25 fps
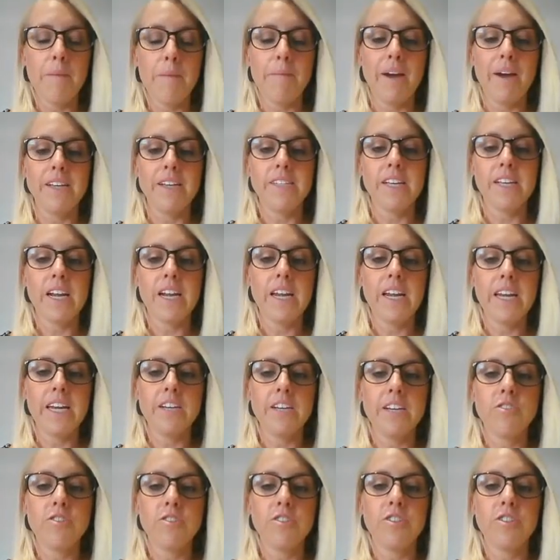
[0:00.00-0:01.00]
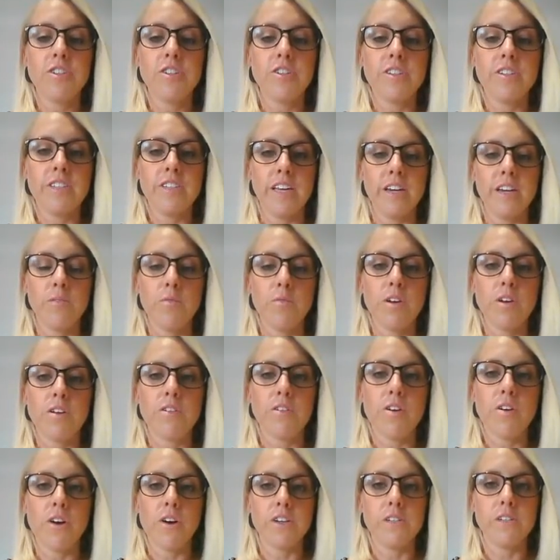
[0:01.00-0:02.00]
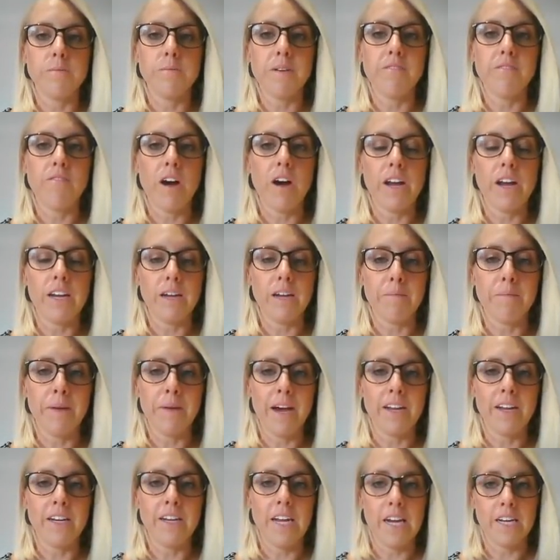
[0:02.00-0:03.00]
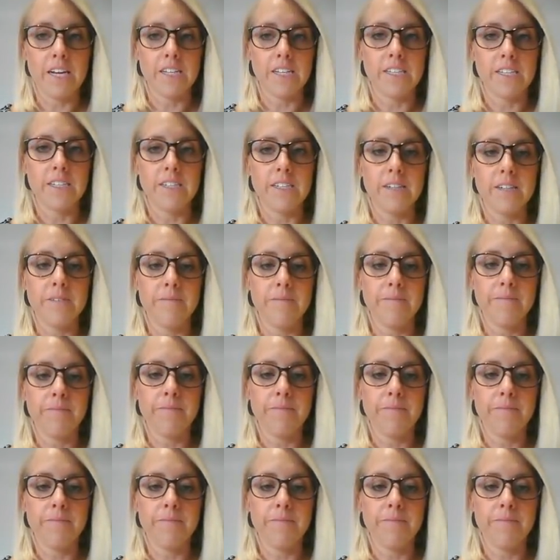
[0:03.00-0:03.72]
basically introducing what you're going to be writing about next.